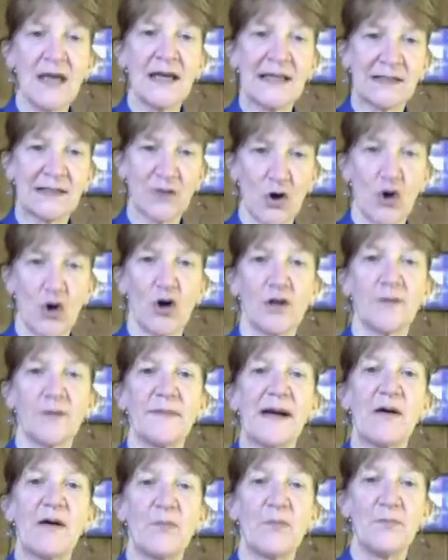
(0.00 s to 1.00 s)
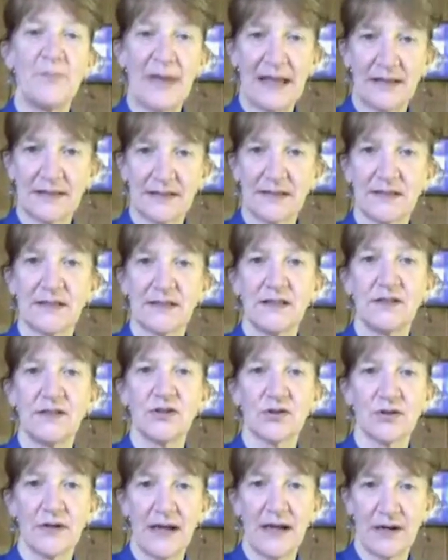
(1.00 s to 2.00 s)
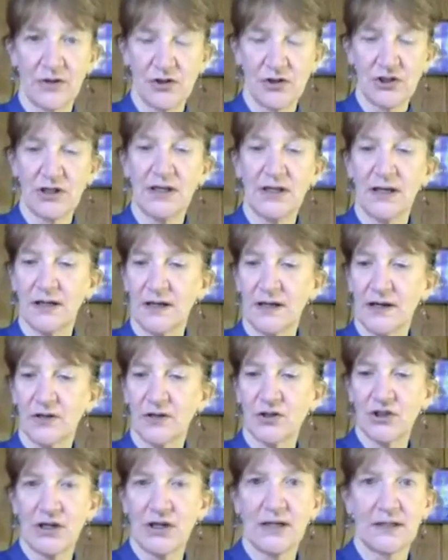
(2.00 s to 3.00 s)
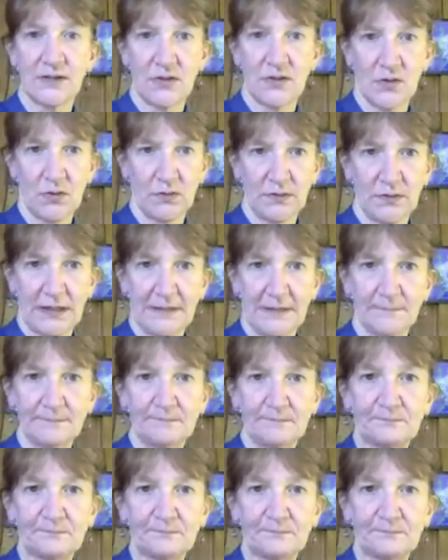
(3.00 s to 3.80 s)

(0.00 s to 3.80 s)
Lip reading: it's all about balancing your energy and energetics only.